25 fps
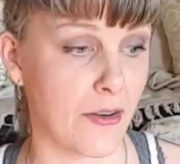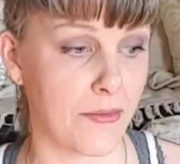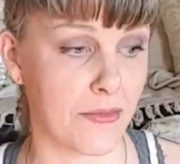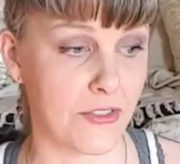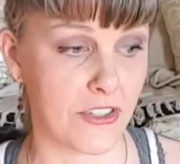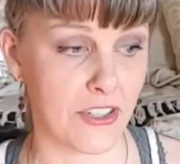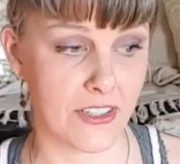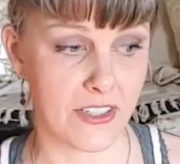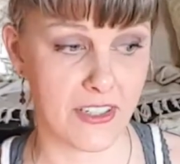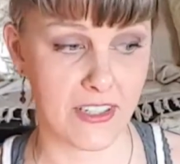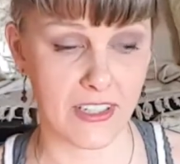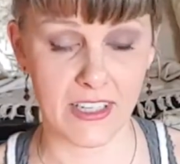
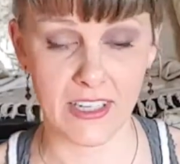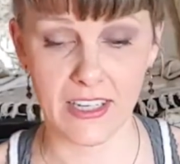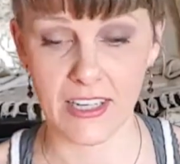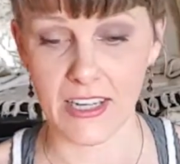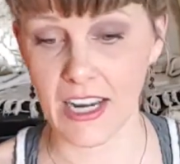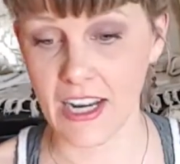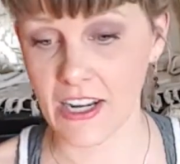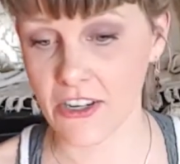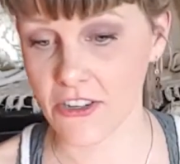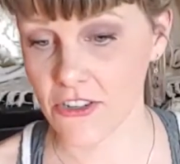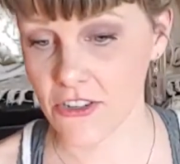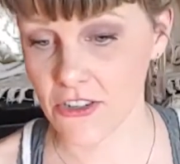just the
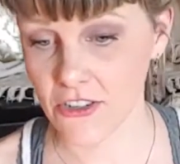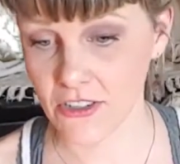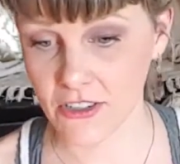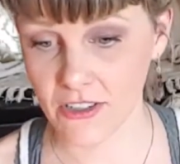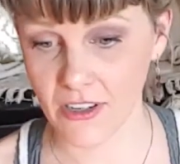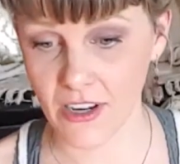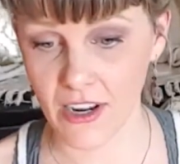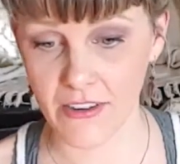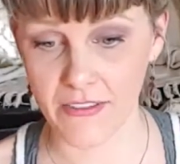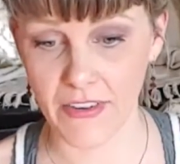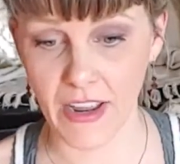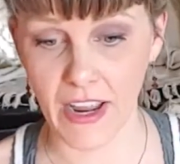nature
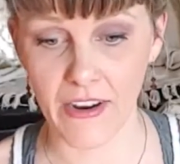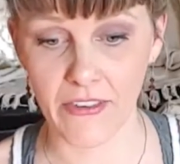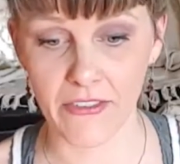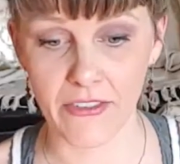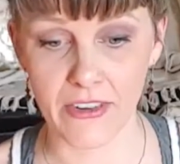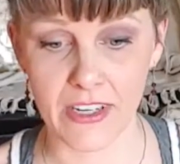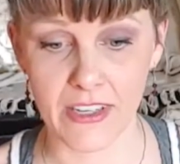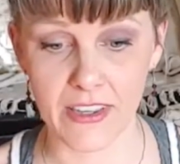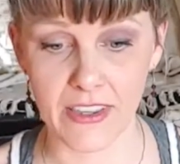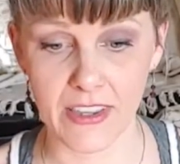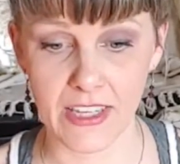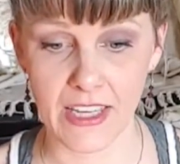of
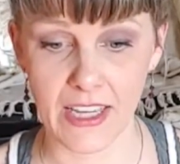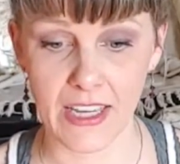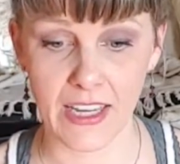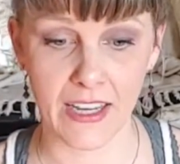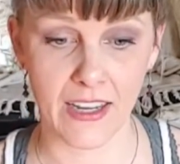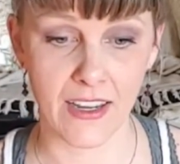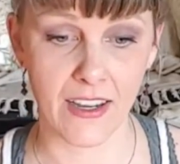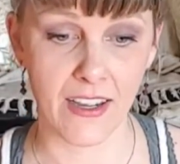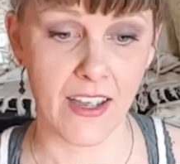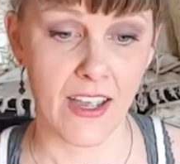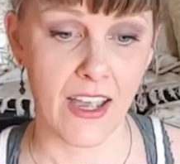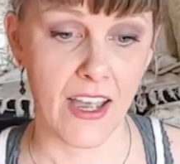
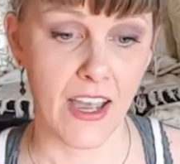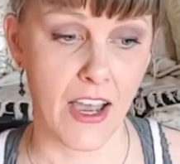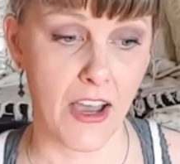everything,